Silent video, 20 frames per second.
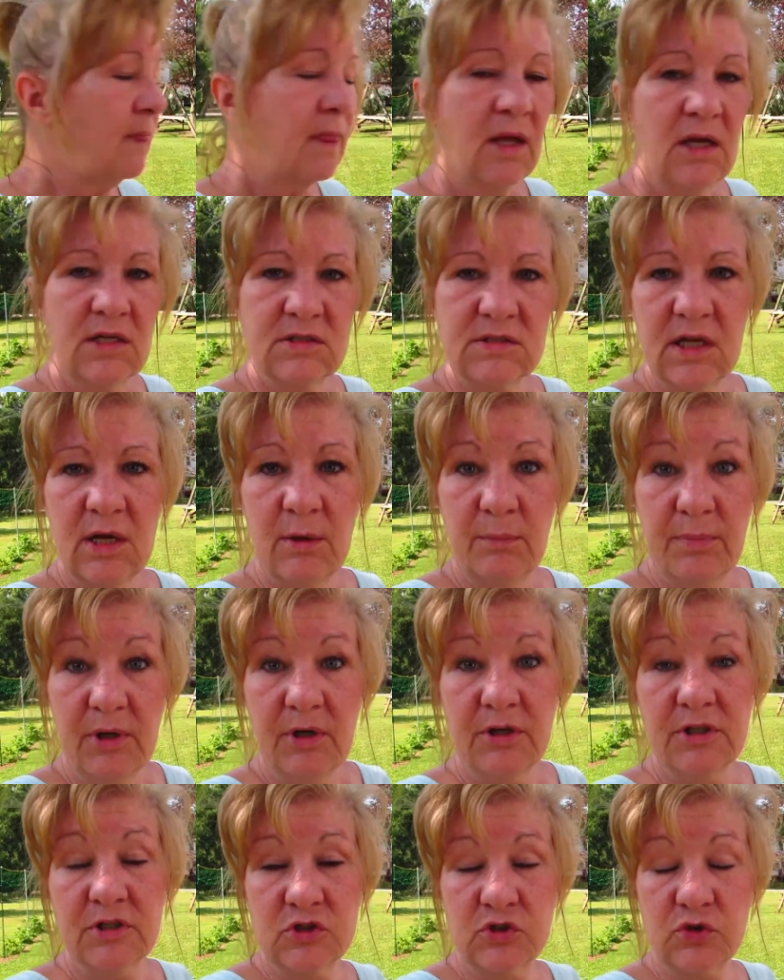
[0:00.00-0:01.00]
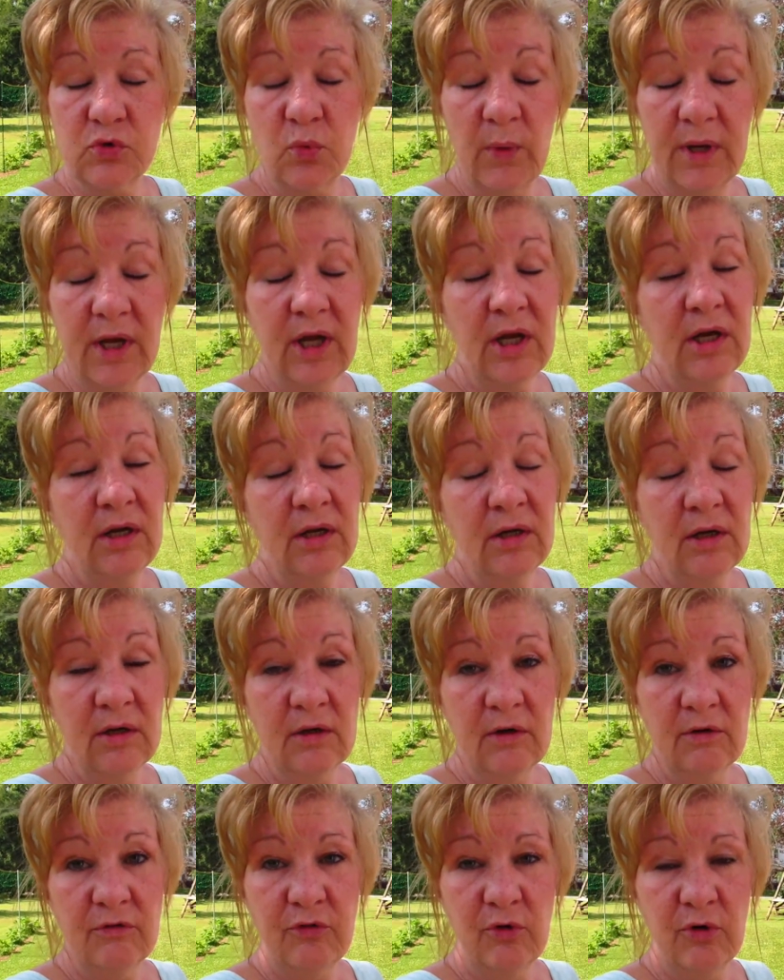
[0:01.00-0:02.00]
He's going to build a swing
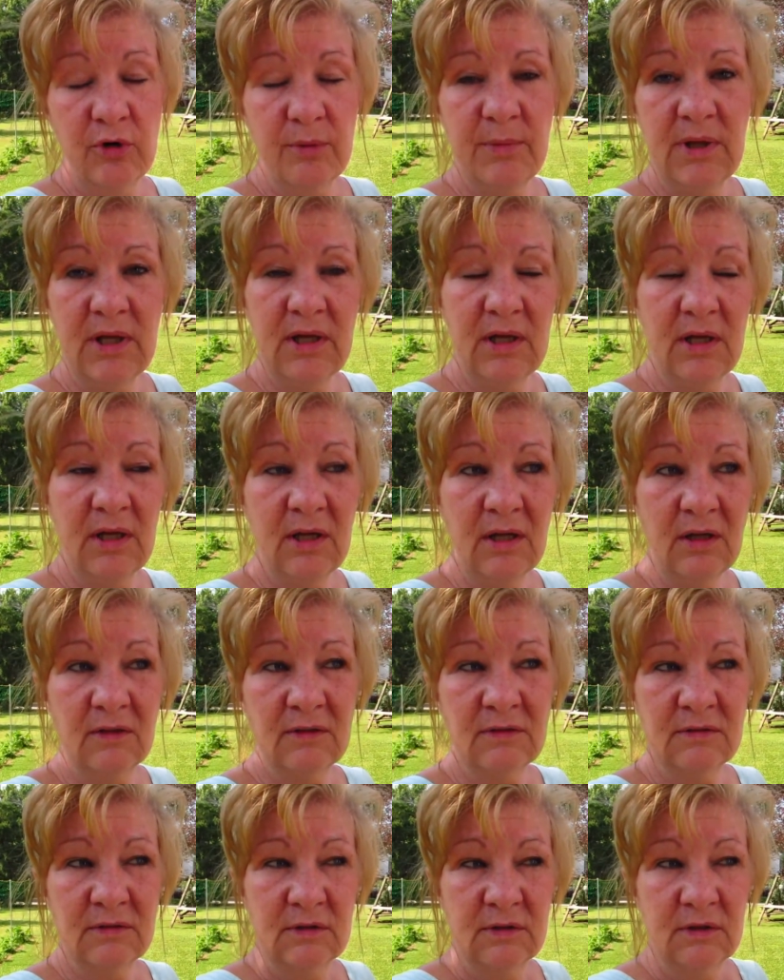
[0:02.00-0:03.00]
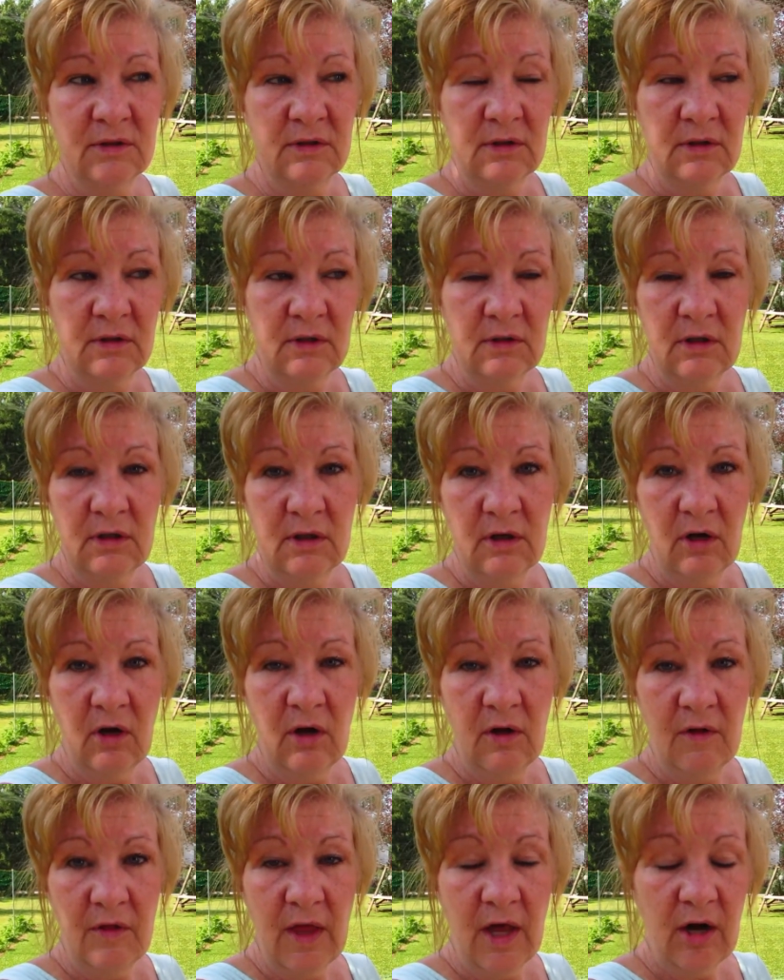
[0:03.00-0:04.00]
for me
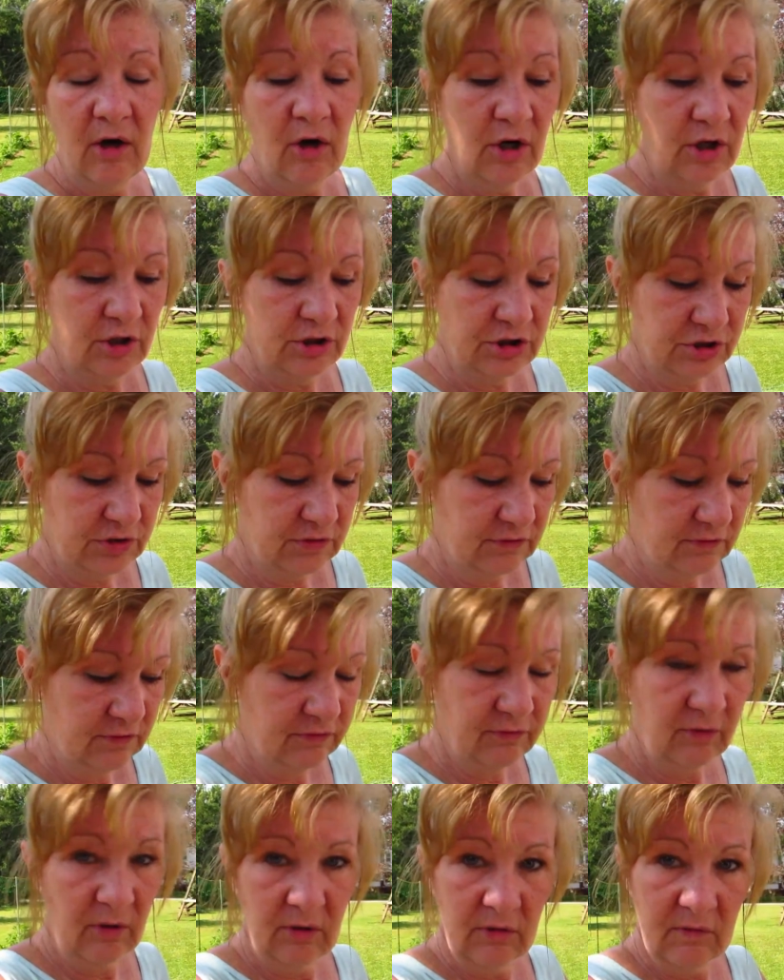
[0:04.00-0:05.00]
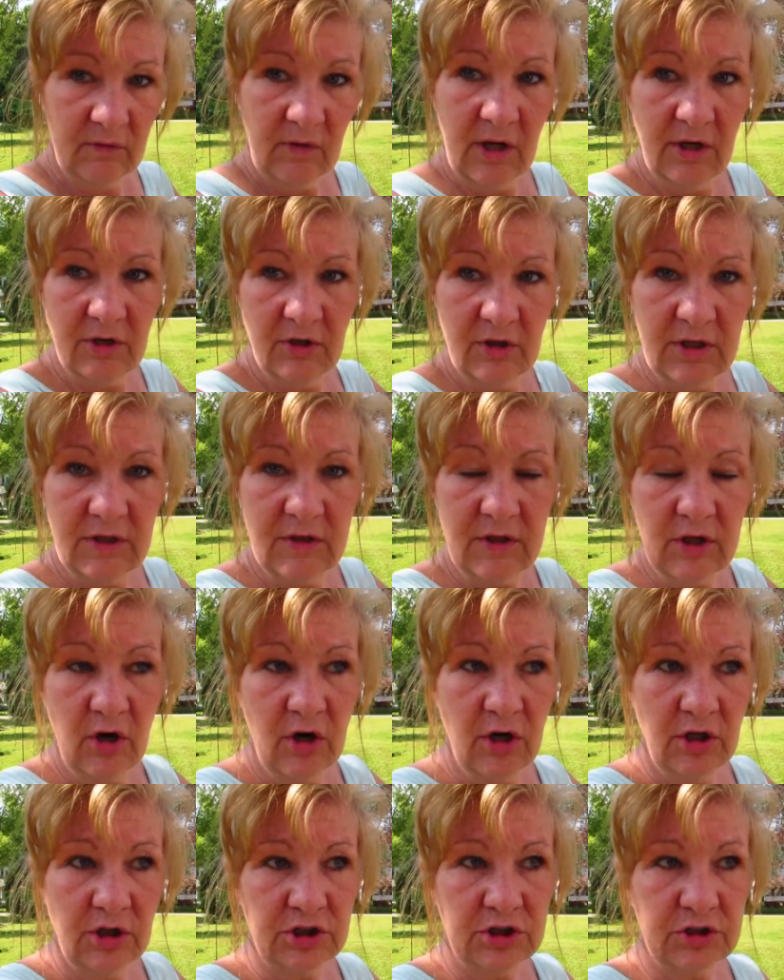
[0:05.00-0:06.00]
on that arch, underneath the
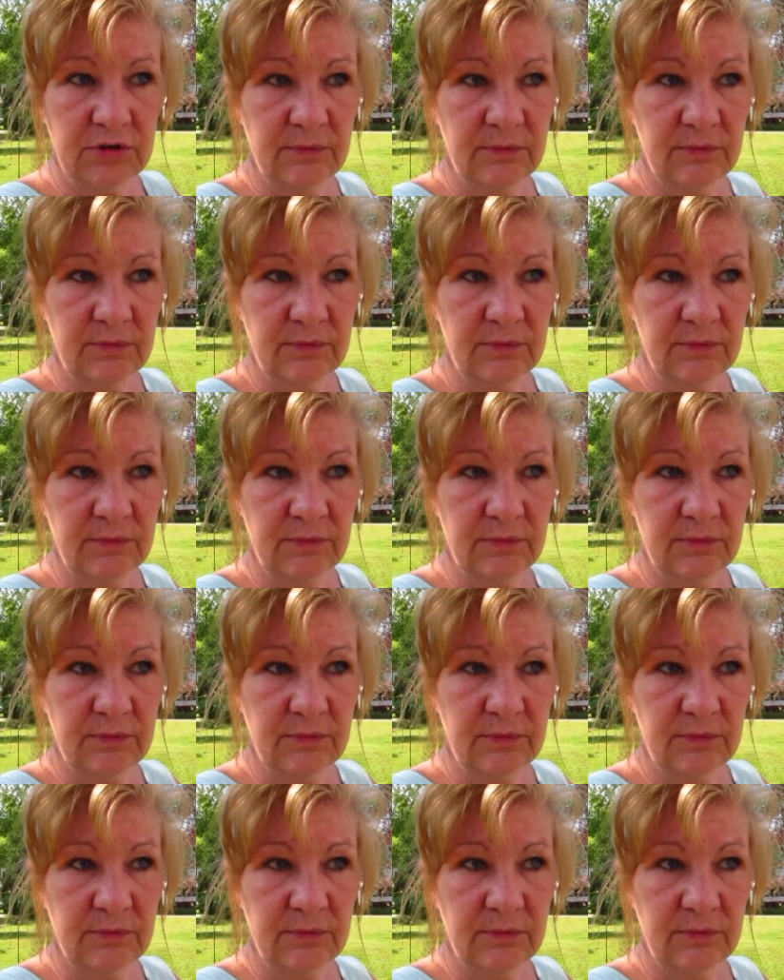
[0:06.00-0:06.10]
arch.